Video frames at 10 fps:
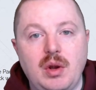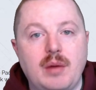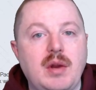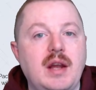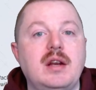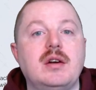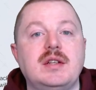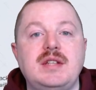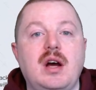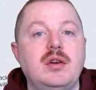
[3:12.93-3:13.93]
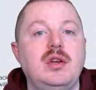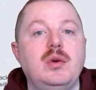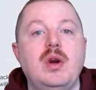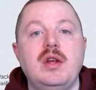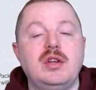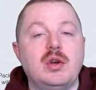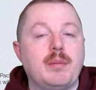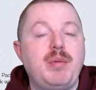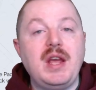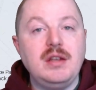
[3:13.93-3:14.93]
I'm not here to tell you your
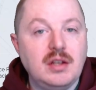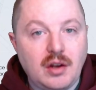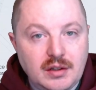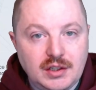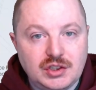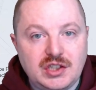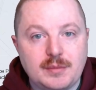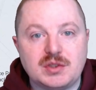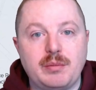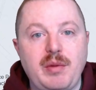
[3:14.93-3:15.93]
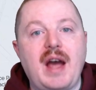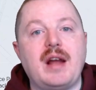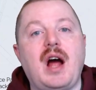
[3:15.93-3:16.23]
opinion on these ships are bad.